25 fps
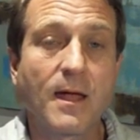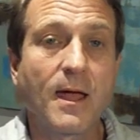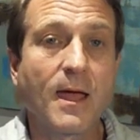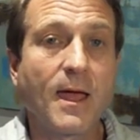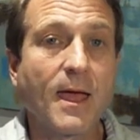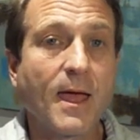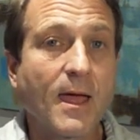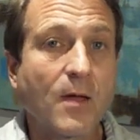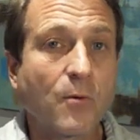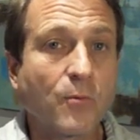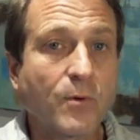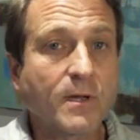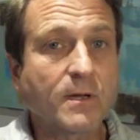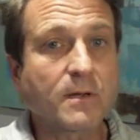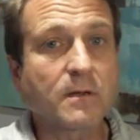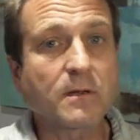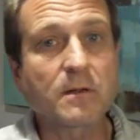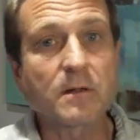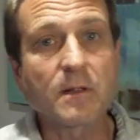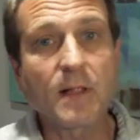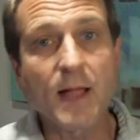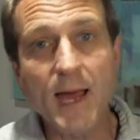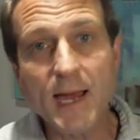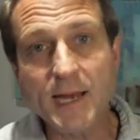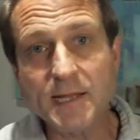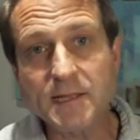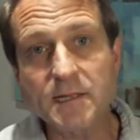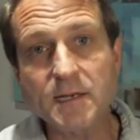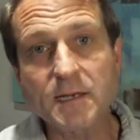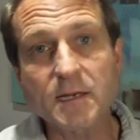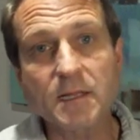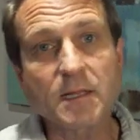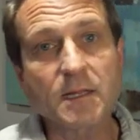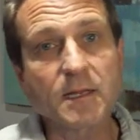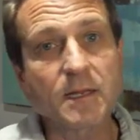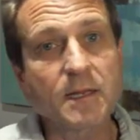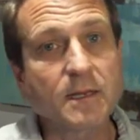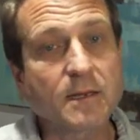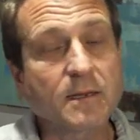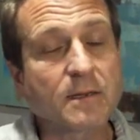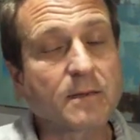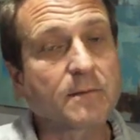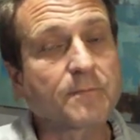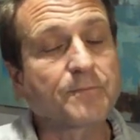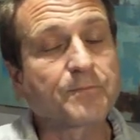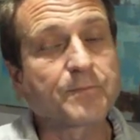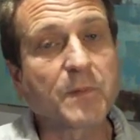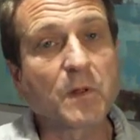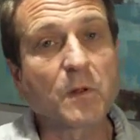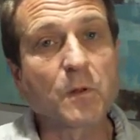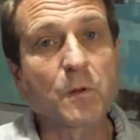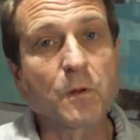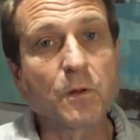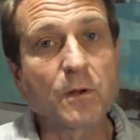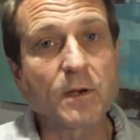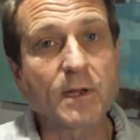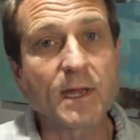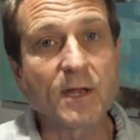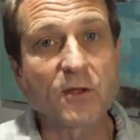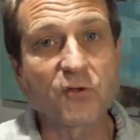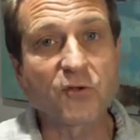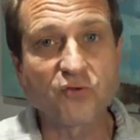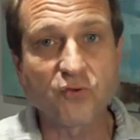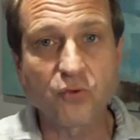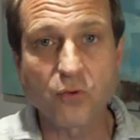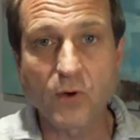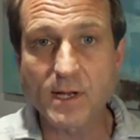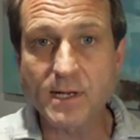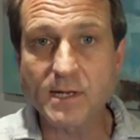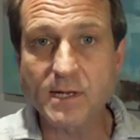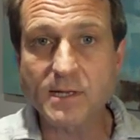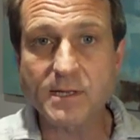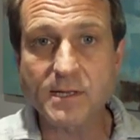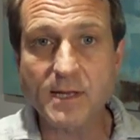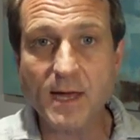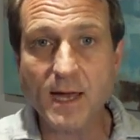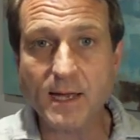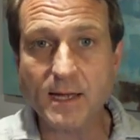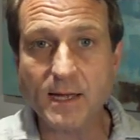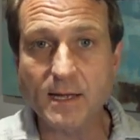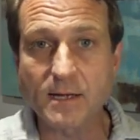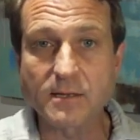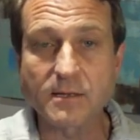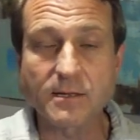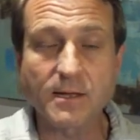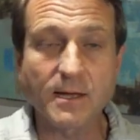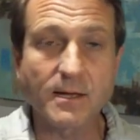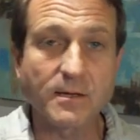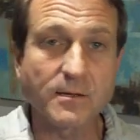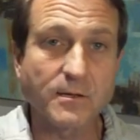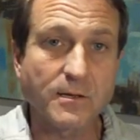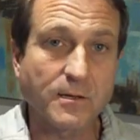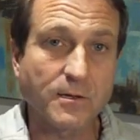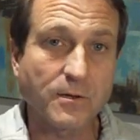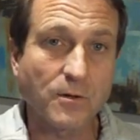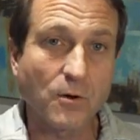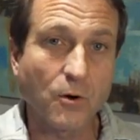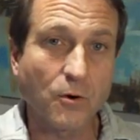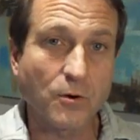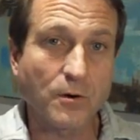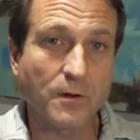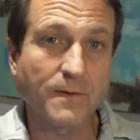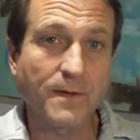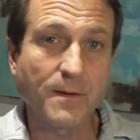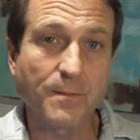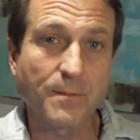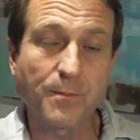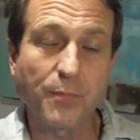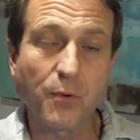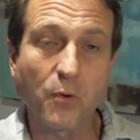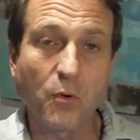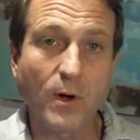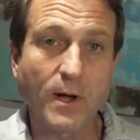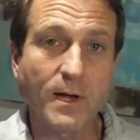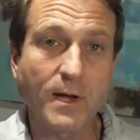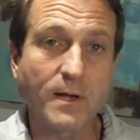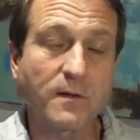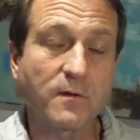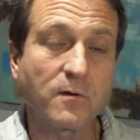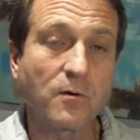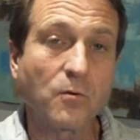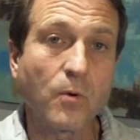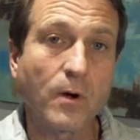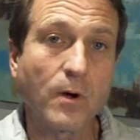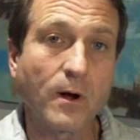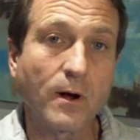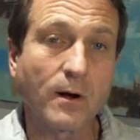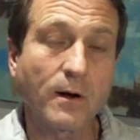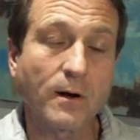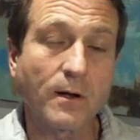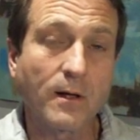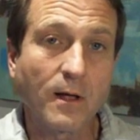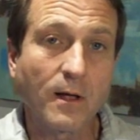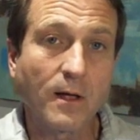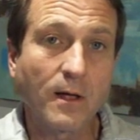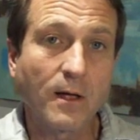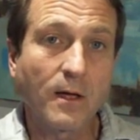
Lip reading: And we classically look at 20 seconds as sort of the point to where